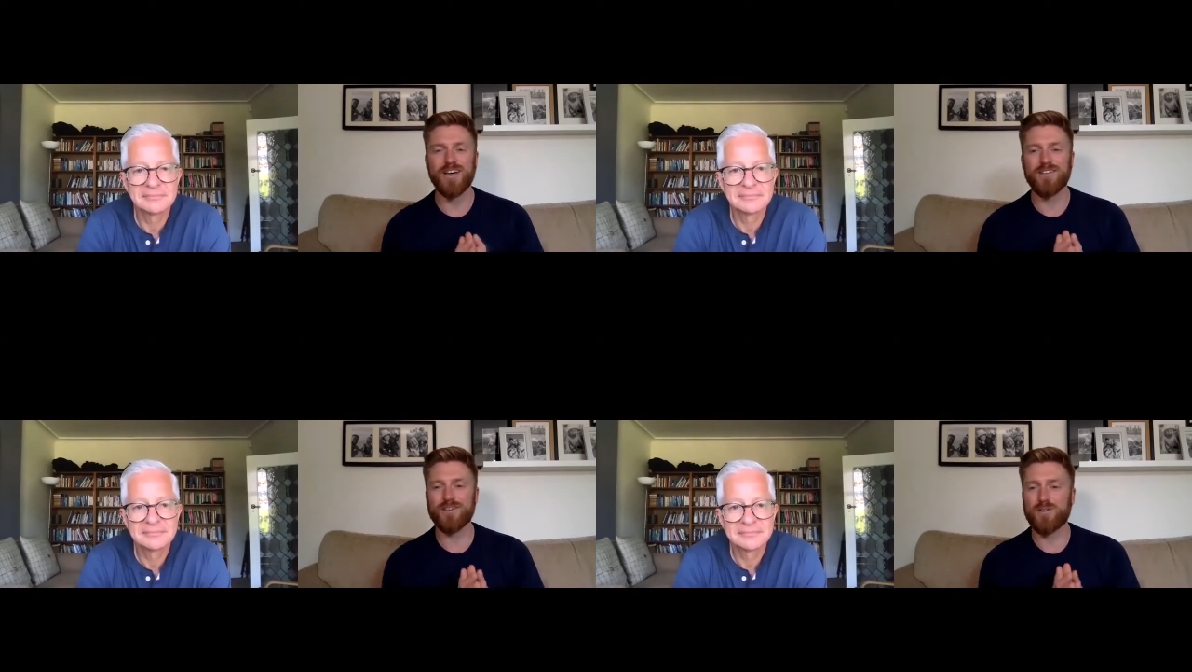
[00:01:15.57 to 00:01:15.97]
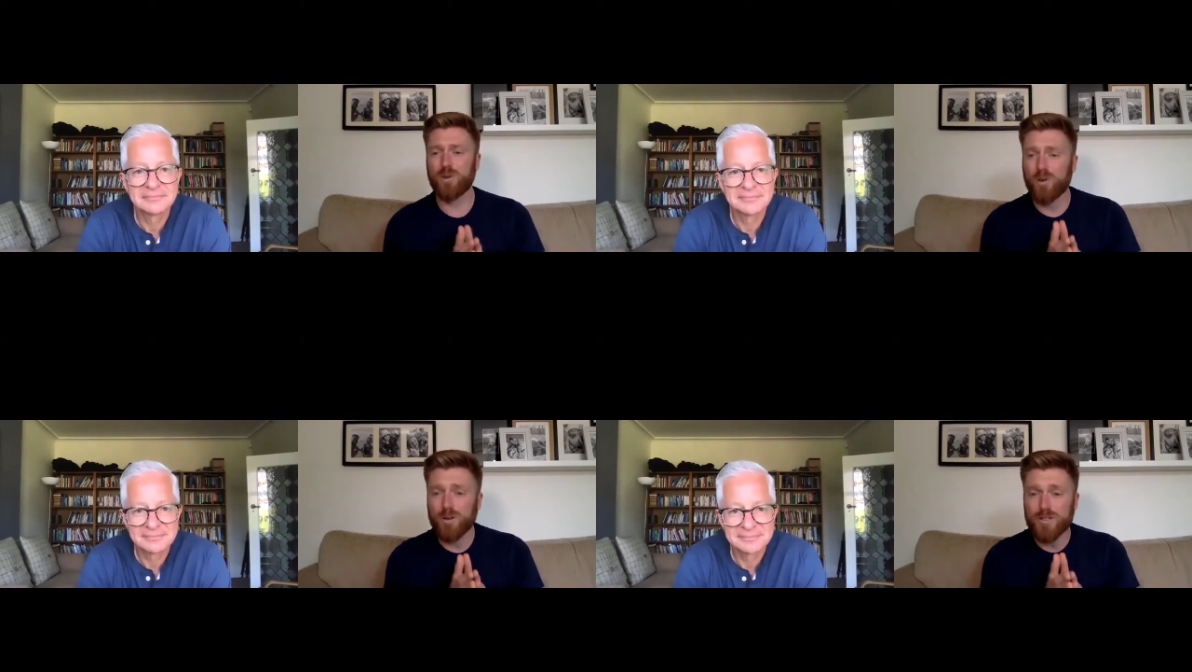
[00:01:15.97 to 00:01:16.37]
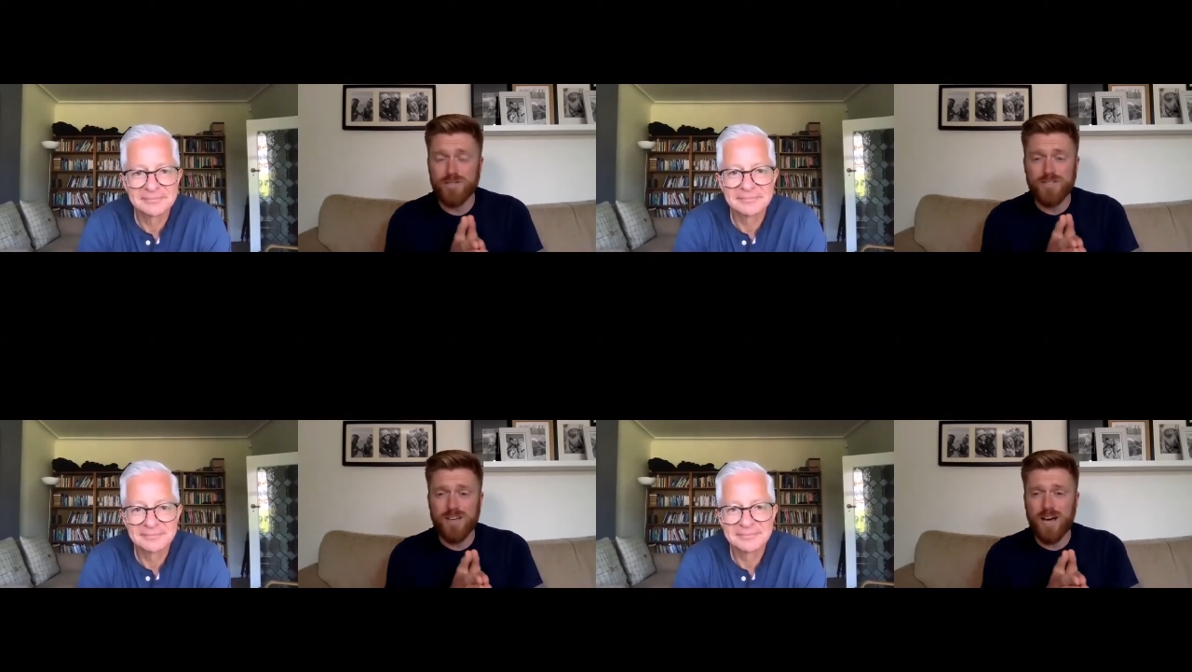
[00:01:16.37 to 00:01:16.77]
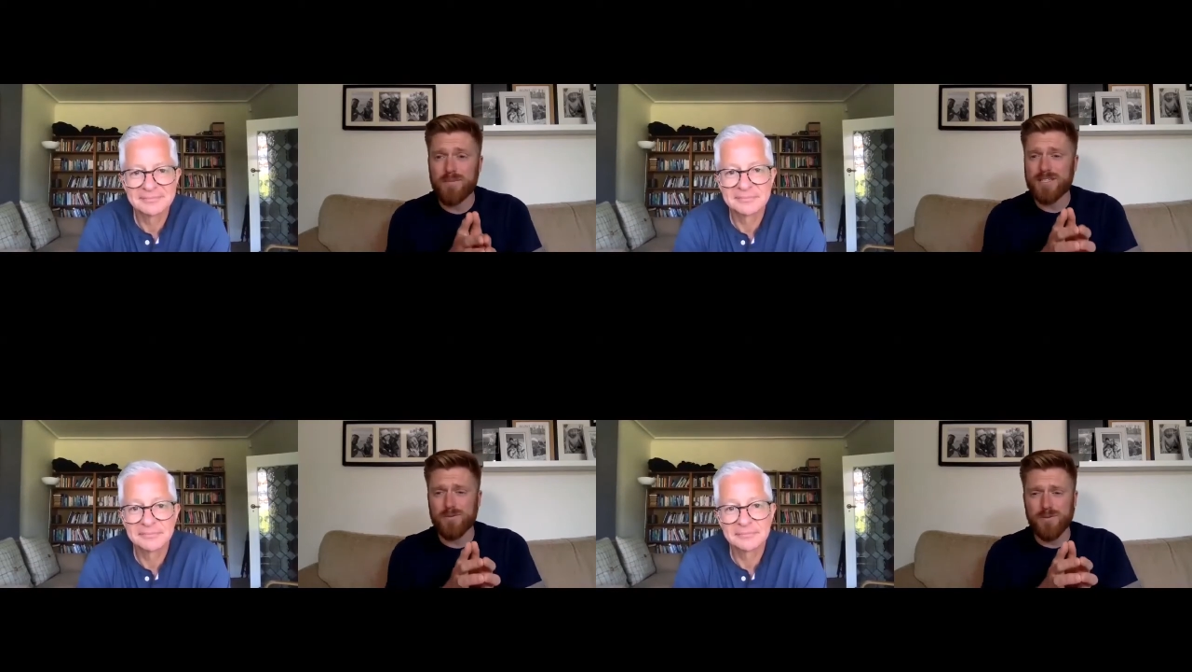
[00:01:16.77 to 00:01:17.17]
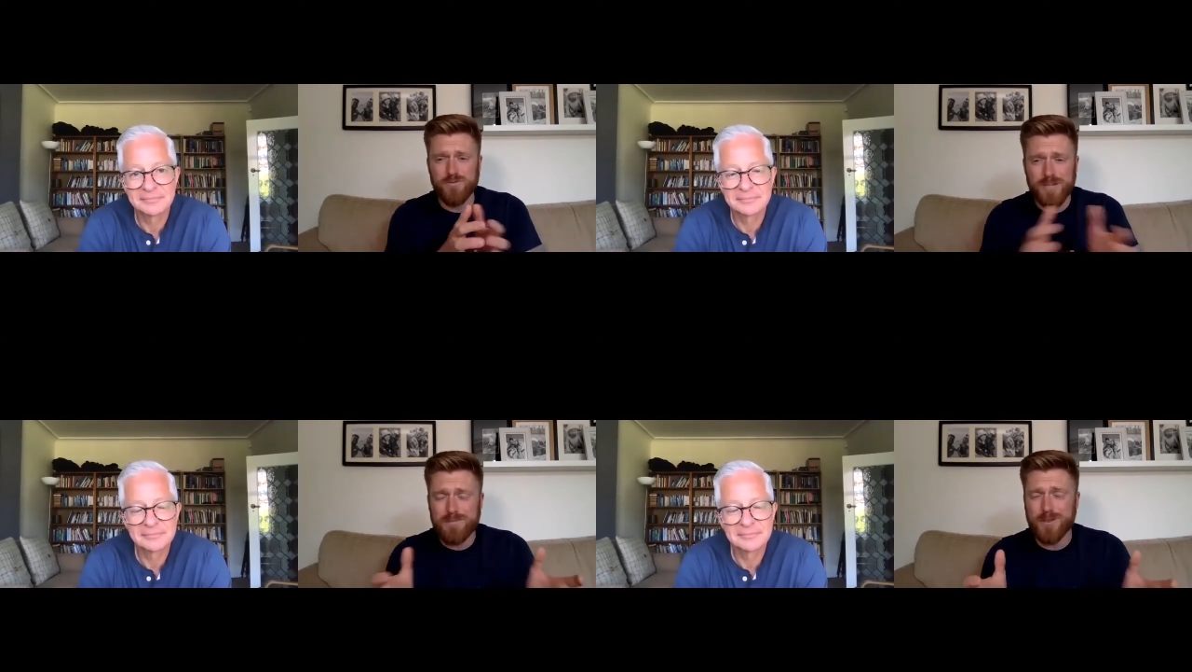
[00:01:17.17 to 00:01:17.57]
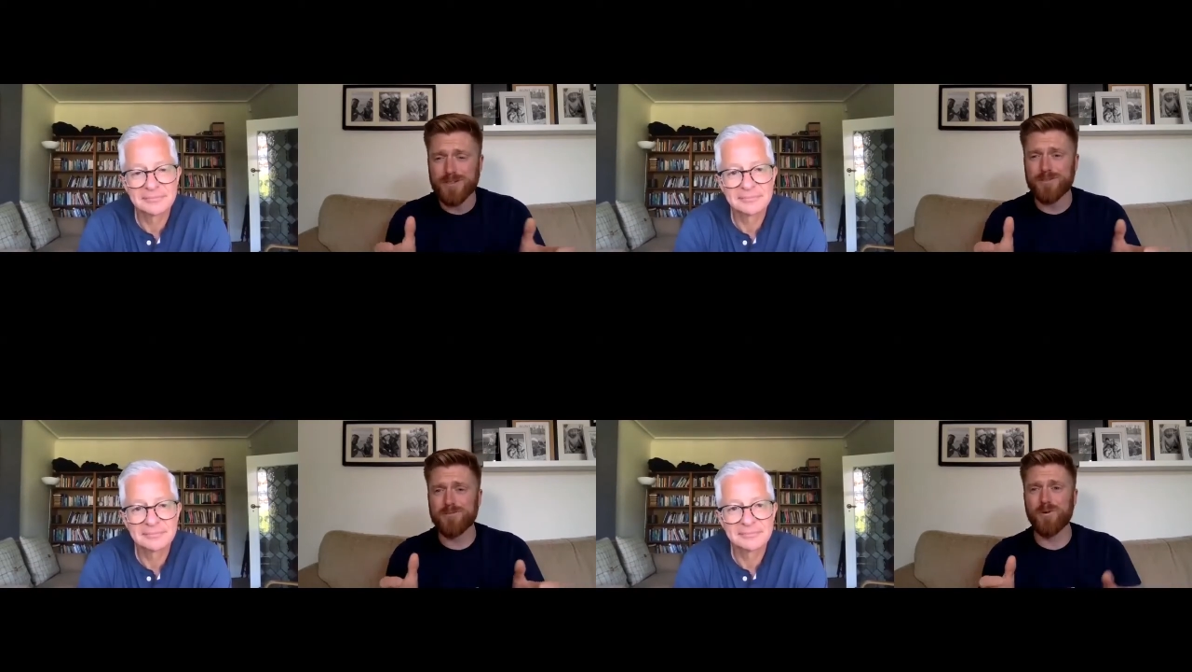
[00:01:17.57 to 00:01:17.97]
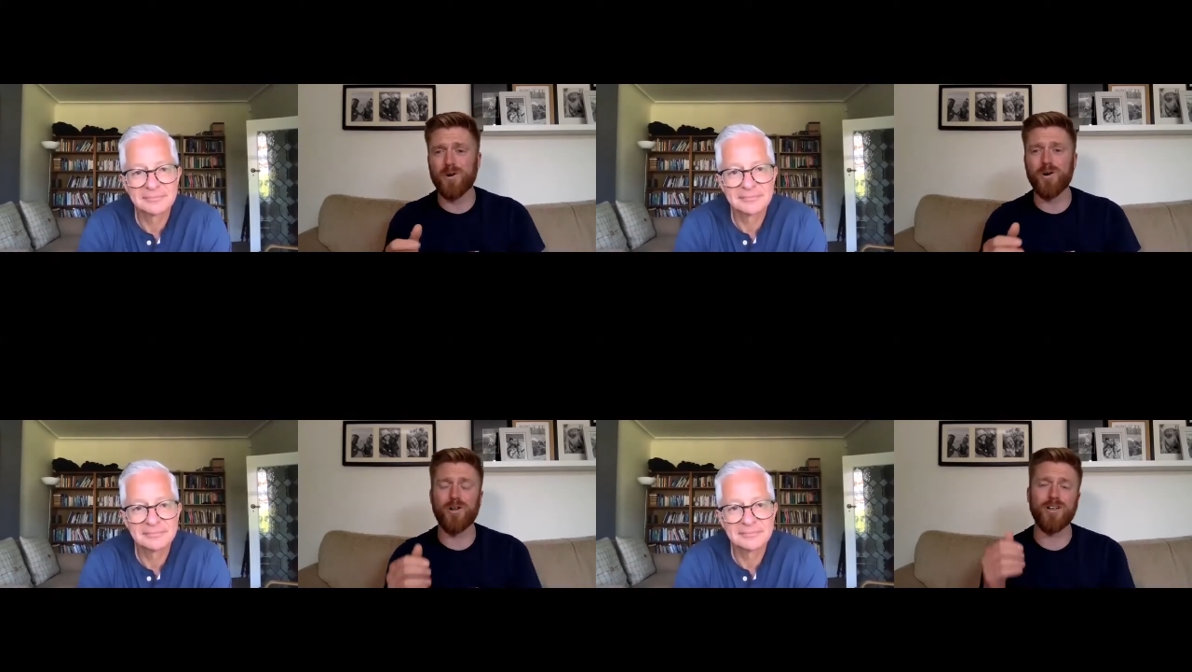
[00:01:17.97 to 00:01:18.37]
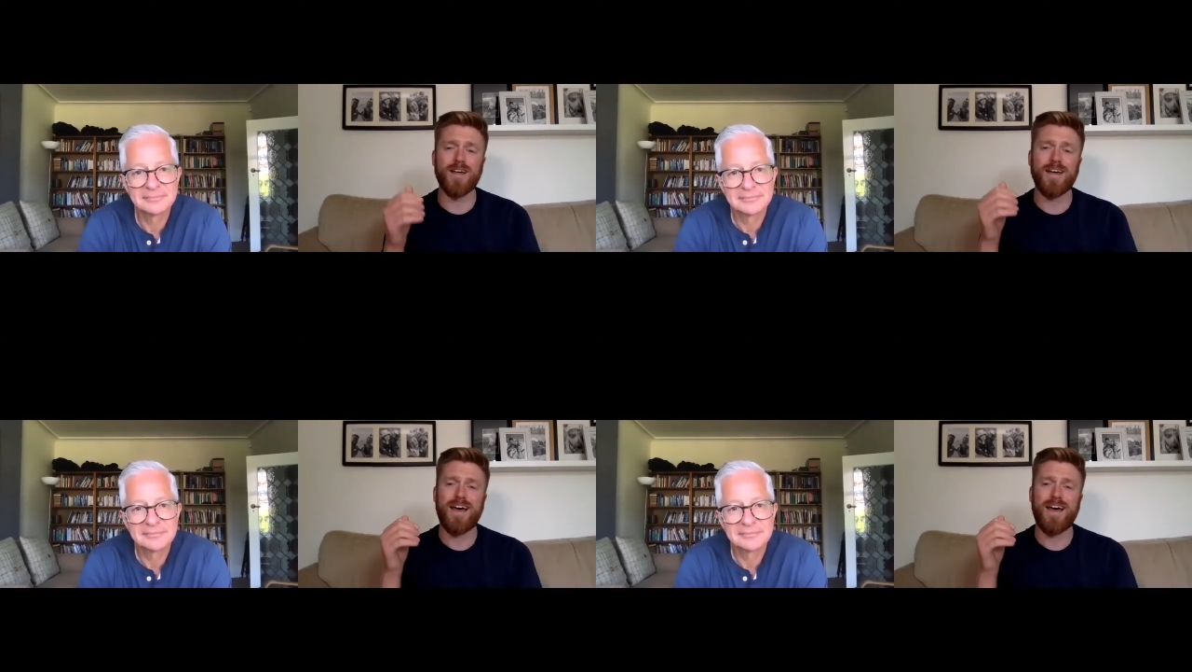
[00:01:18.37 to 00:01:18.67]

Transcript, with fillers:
Speaker 1: the course of time as he was rebuilding the wall.